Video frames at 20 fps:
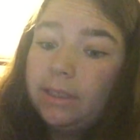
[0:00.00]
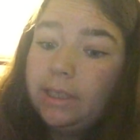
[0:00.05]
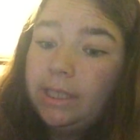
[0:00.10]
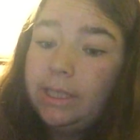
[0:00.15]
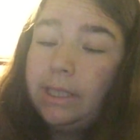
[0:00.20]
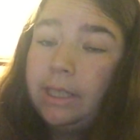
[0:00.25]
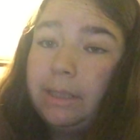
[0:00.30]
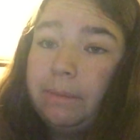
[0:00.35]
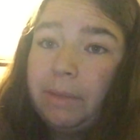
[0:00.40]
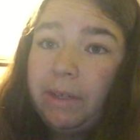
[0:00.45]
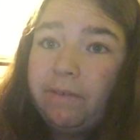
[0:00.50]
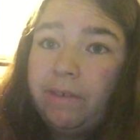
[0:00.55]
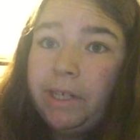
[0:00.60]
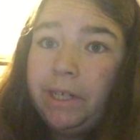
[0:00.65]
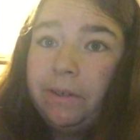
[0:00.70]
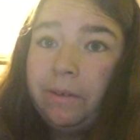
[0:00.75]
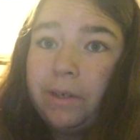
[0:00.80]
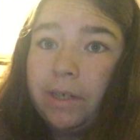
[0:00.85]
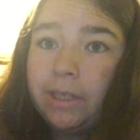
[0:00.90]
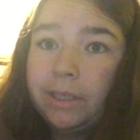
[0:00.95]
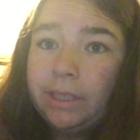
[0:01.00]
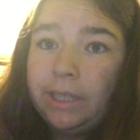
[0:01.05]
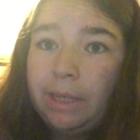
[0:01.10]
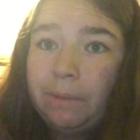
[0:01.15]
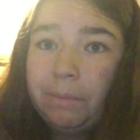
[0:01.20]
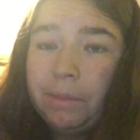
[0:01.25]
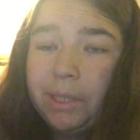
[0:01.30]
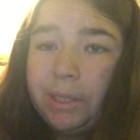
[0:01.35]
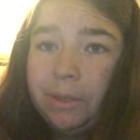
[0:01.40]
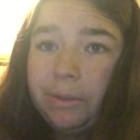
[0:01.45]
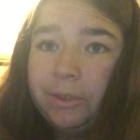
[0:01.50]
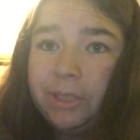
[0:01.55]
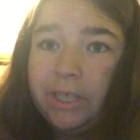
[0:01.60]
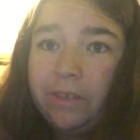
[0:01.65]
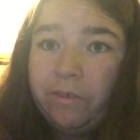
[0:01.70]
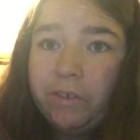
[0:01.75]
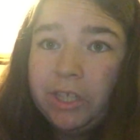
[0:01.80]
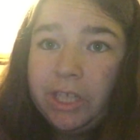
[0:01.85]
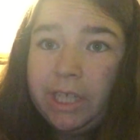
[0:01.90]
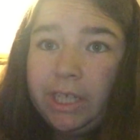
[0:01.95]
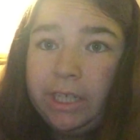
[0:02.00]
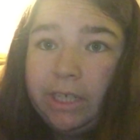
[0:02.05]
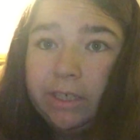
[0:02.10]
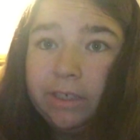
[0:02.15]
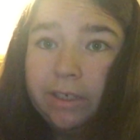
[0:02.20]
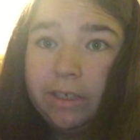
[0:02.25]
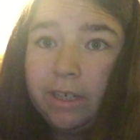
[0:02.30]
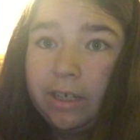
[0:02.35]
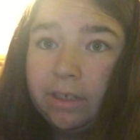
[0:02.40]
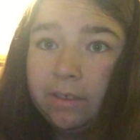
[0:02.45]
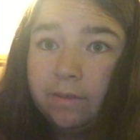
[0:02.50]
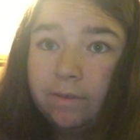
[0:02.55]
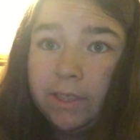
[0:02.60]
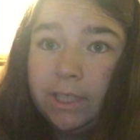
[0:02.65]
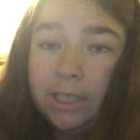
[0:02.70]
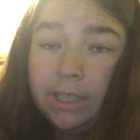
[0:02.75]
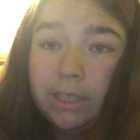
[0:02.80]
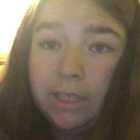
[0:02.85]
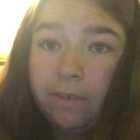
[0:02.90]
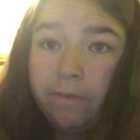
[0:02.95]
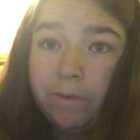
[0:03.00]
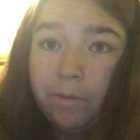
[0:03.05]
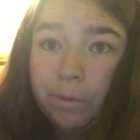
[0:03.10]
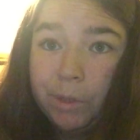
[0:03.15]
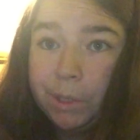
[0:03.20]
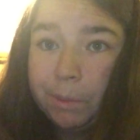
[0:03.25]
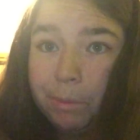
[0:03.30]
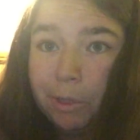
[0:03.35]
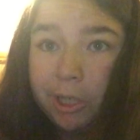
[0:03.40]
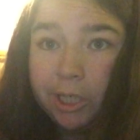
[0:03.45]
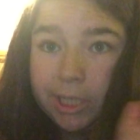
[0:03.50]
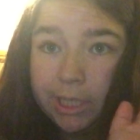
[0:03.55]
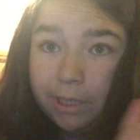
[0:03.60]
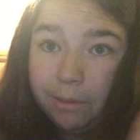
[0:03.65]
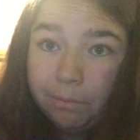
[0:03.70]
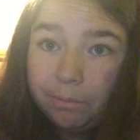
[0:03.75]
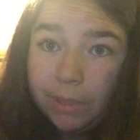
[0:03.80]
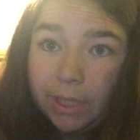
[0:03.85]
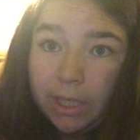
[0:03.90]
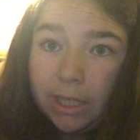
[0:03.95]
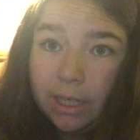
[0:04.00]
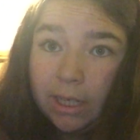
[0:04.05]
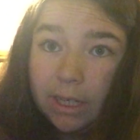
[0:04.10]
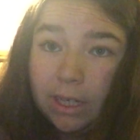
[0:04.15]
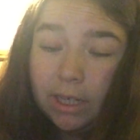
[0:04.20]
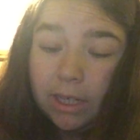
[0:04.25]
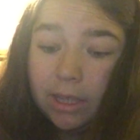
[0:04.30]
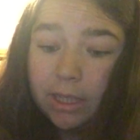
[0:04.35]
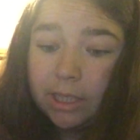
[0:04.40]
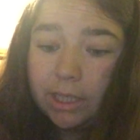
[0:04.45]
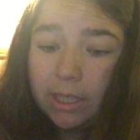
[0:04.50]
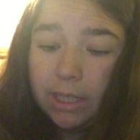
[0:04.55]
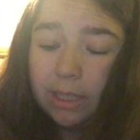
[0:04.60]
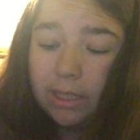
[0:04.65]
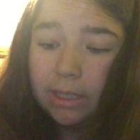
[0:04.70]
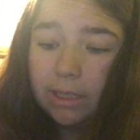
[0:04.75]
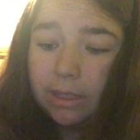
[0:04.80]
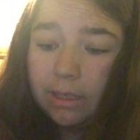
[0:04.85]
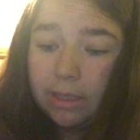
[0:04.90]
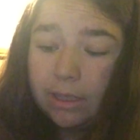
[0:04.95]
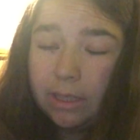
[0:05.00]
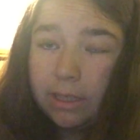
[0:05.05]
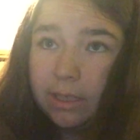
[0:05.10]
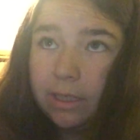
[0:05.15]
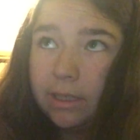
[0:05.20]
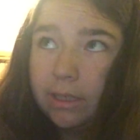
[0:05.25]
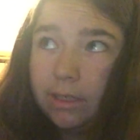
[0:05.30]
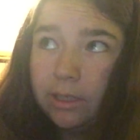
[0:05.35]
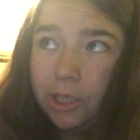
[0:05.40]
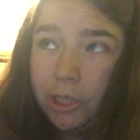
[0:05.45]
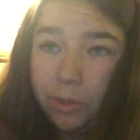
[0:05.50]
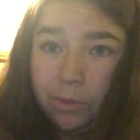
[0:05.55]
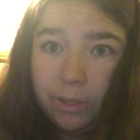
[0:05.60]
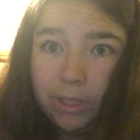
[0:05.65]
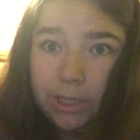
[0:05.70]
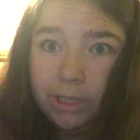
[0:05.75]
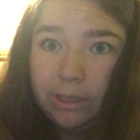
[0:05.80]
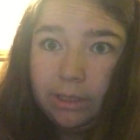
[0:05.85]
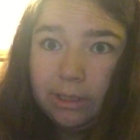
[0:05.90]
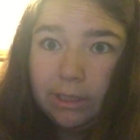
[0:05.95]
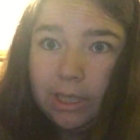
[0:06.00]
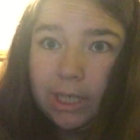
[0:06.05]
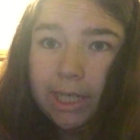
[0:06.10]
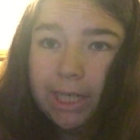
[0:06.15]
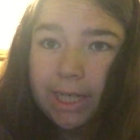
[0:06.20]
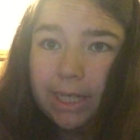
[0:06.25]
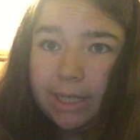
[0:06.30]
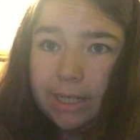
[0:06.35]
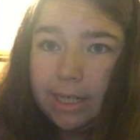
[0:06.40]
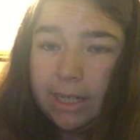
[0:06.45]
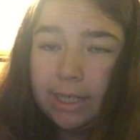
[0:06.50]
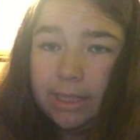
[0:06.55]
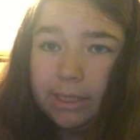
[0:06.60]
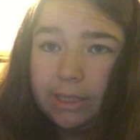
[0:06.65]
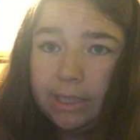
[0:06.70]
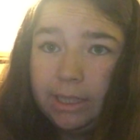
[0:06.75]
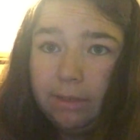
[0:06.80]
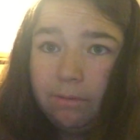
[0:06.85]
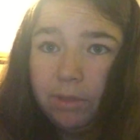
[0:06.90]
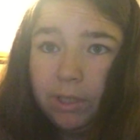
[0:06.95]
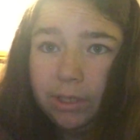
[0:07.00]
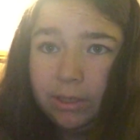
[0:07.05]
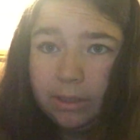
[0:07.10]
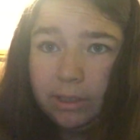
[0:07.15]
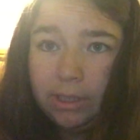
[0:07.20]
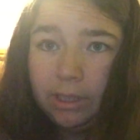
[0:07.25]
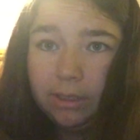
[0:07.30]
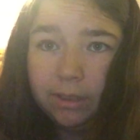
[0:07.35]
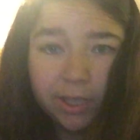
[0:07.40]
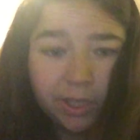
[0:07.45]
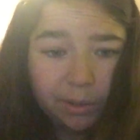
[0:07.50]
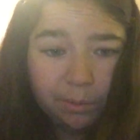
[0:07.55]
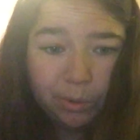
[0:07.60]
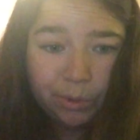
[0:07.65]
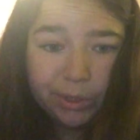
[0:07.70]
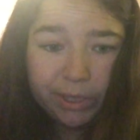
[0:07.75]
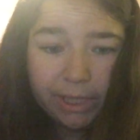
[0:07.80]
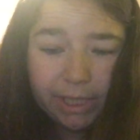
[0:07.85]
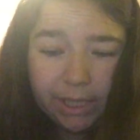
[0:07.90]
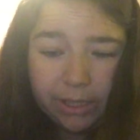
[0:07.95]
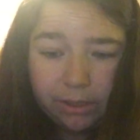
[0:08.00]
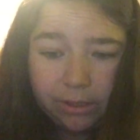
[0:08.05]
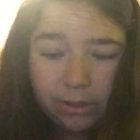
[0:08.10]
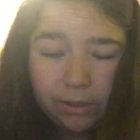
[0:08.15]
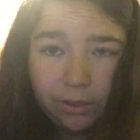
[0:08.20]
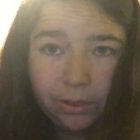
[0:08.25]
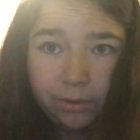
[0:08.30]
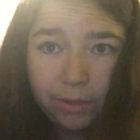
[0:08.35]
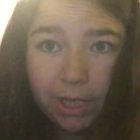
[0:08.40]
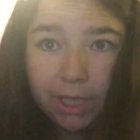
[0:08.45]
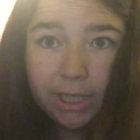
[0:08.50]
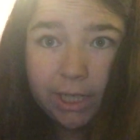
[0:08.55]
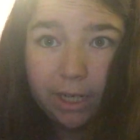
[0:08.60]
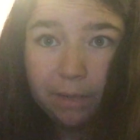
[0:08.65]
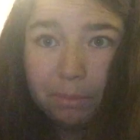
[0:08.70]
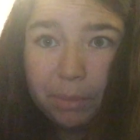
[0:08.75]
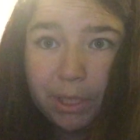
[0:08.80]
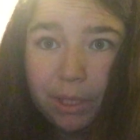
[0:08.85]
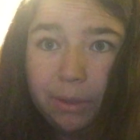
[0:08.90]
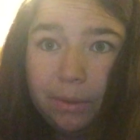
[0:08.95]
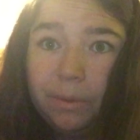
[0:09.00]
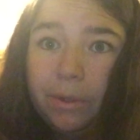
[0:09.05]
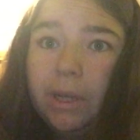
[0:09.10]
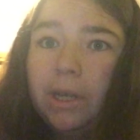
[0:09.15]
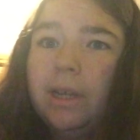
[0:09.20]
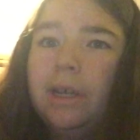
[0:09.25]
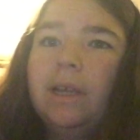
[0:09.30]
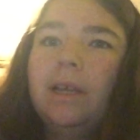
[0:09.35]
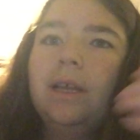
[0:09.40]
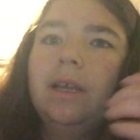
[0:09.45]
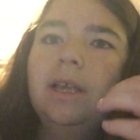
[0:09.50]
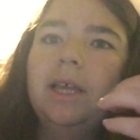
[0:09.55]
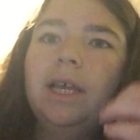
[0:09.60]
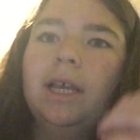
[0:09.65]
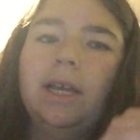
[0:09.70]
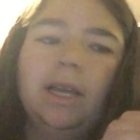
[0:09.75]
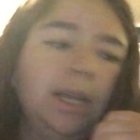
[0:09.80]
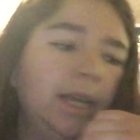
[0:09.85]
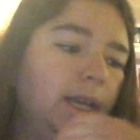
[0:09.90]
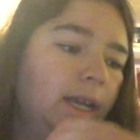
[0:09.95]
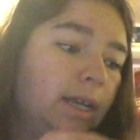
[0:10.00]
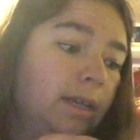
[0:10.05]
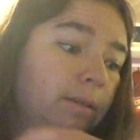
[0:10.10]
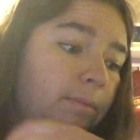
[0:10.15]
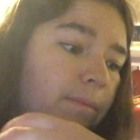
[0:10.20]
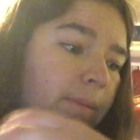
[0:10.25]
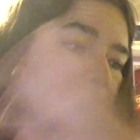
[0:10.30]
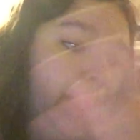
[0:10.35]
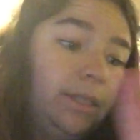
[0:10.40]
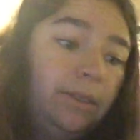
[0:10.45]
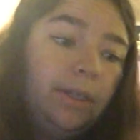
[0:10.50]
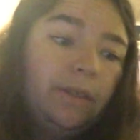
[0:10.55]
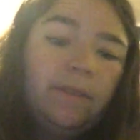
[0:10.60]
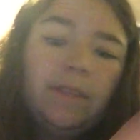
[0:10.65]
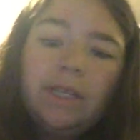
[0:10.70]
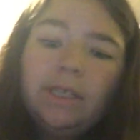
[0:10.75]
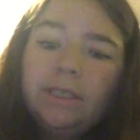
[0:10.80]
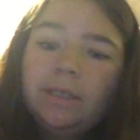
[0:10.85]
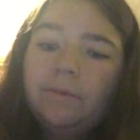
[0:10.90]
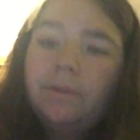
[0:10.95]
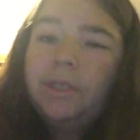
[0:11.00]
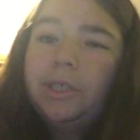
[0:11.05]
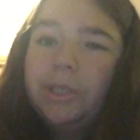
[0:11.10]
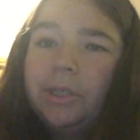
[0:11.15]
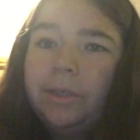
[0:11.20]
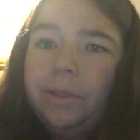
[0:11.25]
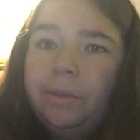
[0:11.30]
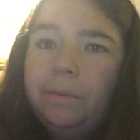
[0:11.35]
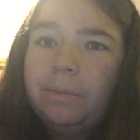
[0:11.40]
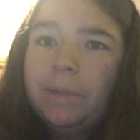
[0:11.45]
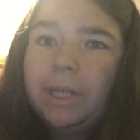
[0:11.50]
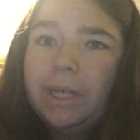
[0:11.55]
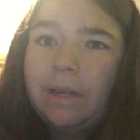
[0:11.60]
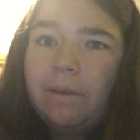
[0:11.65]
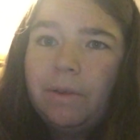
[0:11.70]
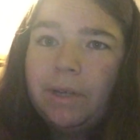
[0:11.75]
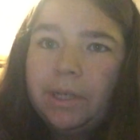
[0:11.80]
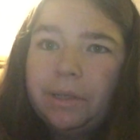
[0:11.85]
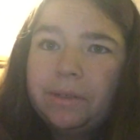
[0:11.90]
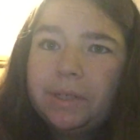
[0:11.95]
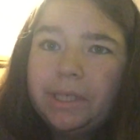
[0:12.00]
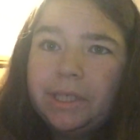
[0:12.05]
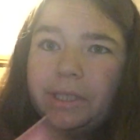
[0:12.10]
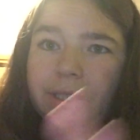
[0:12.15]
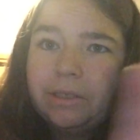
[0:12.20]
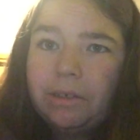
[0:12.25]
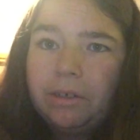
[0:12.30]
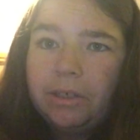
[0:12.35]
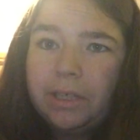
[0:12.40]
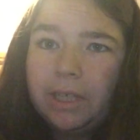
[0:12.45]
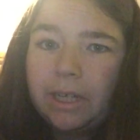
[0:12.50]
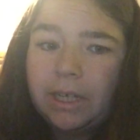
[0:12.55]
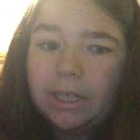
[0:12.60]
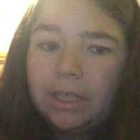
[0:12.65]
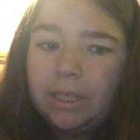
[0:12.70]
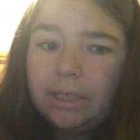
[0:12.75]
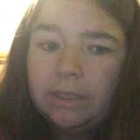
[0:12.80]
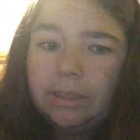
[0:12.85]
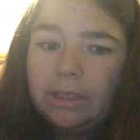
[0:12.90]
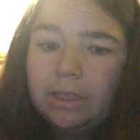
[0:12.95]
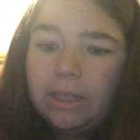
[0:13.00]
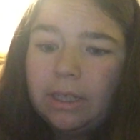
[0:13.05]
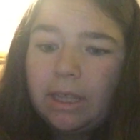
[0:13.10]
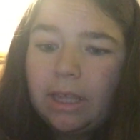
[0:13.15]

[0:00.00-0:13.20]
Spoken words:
This is my video on episode 17 of season 7 of Once Upon a Time. This is Chosen, and it was the Lana Parilla directed episode. I do have things I want to show you, but I want to go ahead and start talking.